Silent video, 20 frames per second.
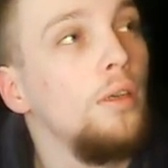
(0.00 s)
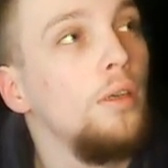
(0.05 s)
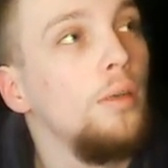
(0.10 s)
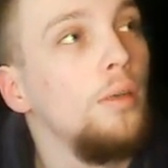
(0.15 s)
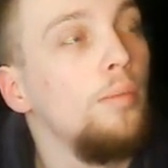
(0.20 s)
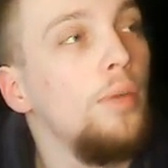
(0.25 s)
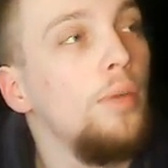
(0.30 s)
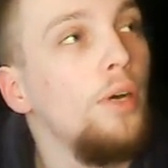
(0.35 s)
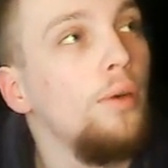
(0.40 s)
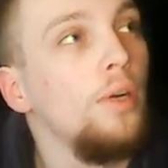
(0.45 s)

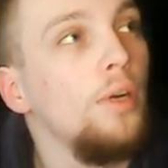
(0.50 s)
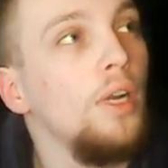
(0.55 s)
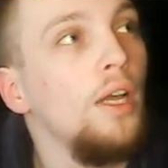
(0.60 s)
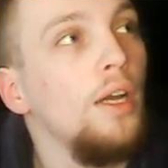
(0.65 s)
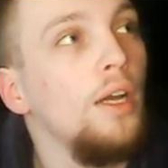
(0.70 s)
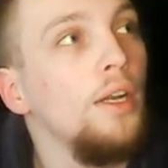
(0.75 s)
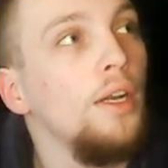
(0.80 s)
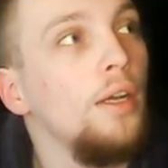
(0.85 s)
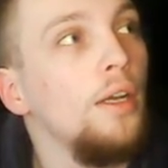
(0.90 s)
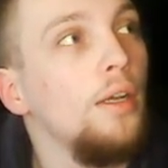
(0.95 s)

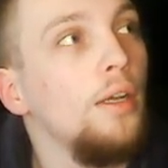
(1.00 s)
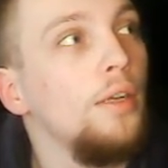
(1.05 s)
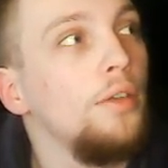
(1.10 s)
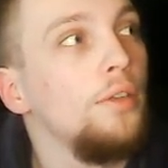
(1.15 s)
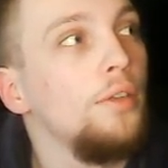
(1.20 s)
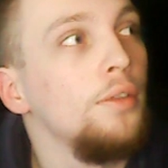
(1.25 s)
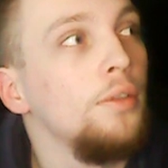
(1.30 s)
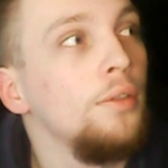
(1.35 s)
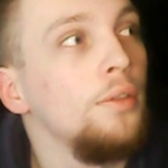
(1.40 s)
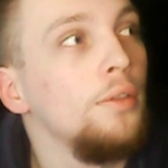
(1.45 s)
Bauchlein and
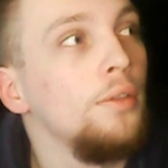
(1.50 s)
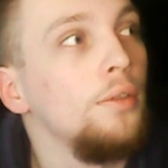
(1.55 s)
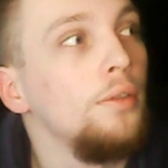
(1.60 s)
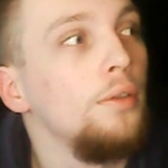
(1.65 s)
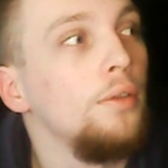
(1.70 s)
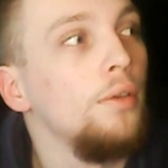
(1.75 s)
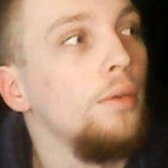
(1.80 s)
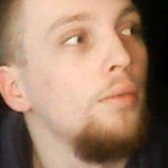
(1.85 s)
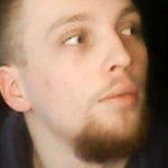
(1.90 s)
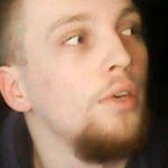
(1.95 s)

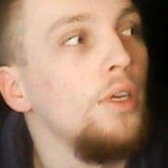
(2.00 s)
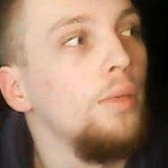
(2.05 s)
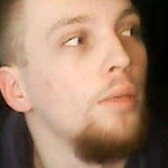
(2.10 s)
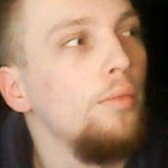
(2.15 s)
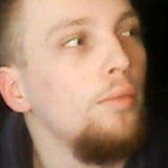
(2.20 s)
Quawal